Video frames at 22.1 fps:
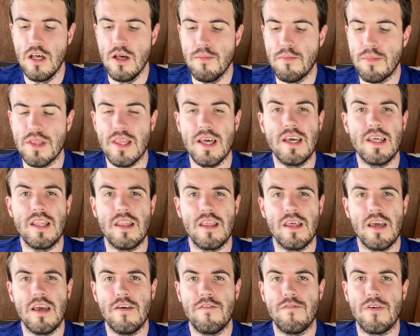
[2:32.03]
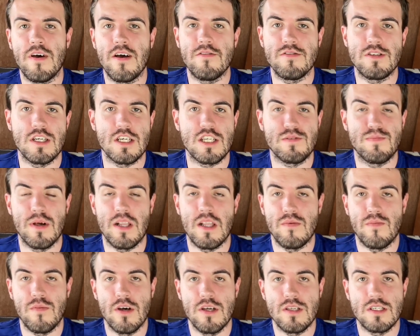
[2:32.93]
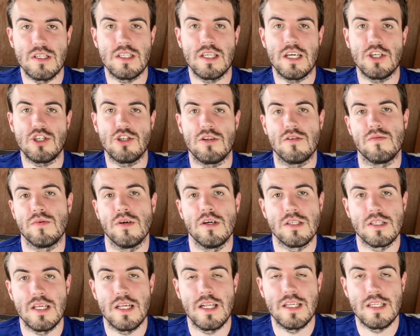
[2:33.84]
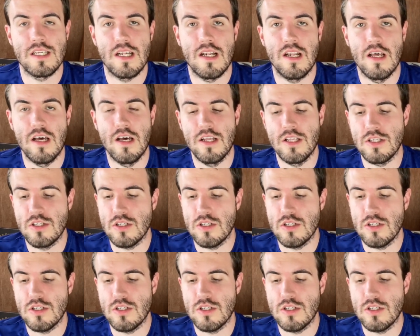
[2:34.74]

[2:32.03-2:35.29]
But they're the year 5, 6 spelling words, the statutory words they need to learn.